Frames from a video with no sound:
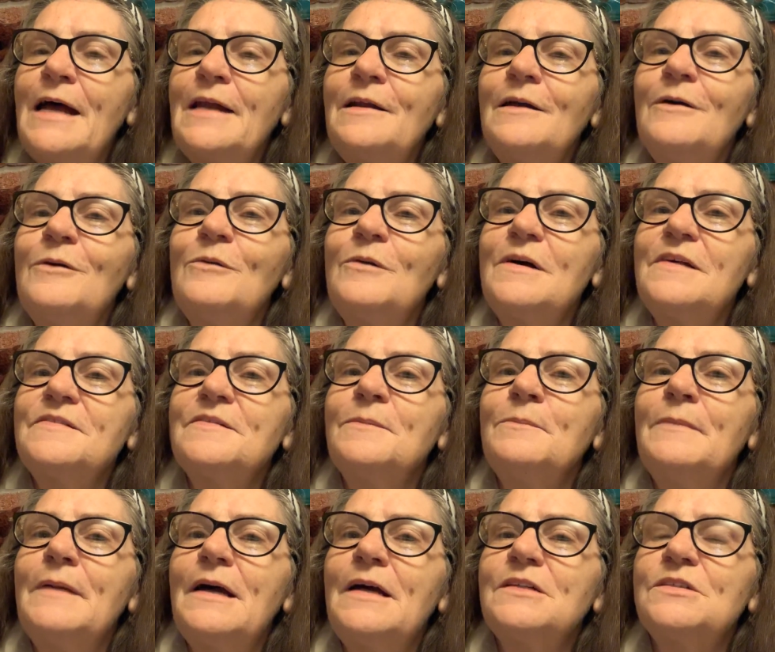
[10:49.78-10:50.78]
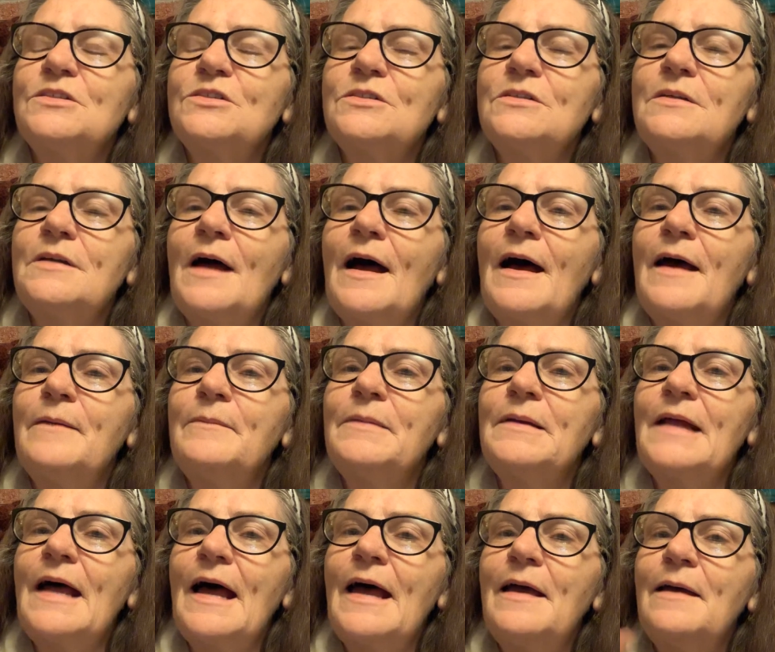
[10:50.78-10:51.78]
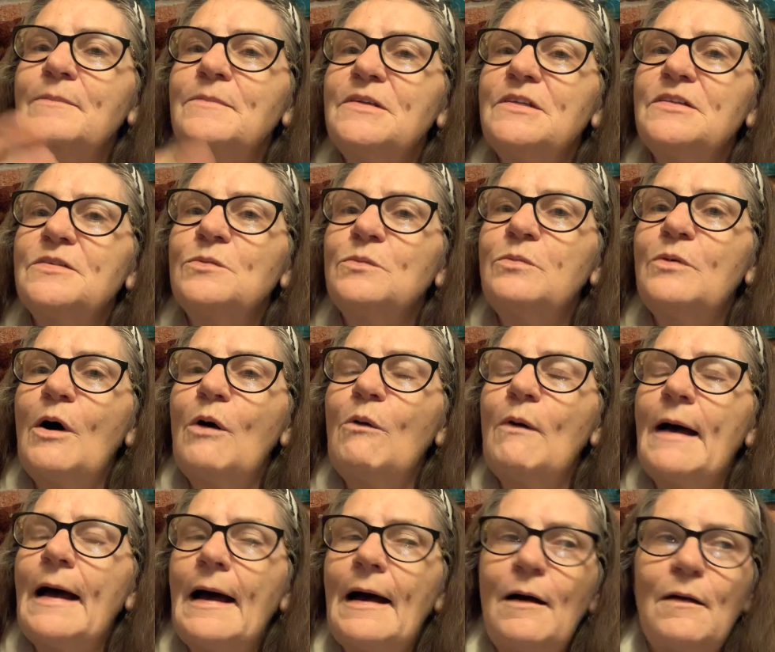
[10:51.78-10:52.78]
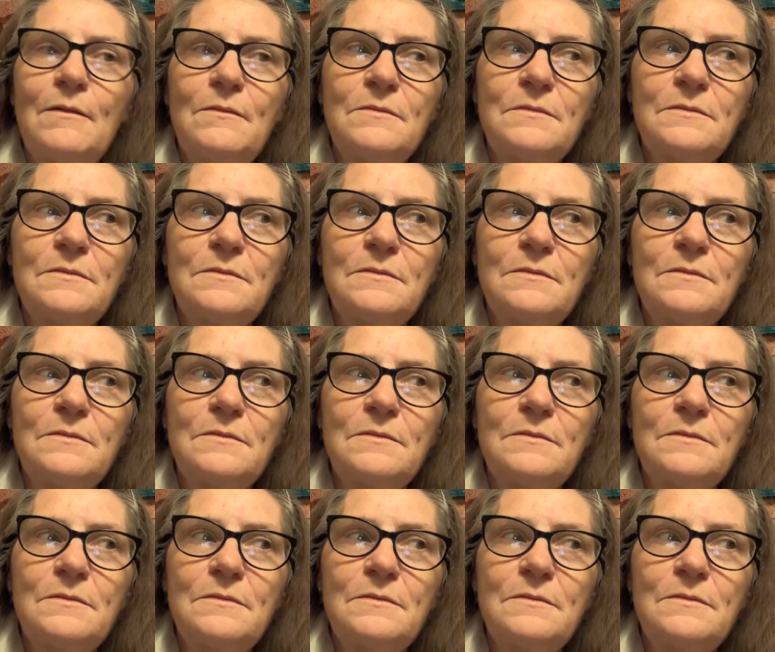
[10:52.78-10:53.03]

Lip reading: I know it wasn't much tonight, but I am just woe out.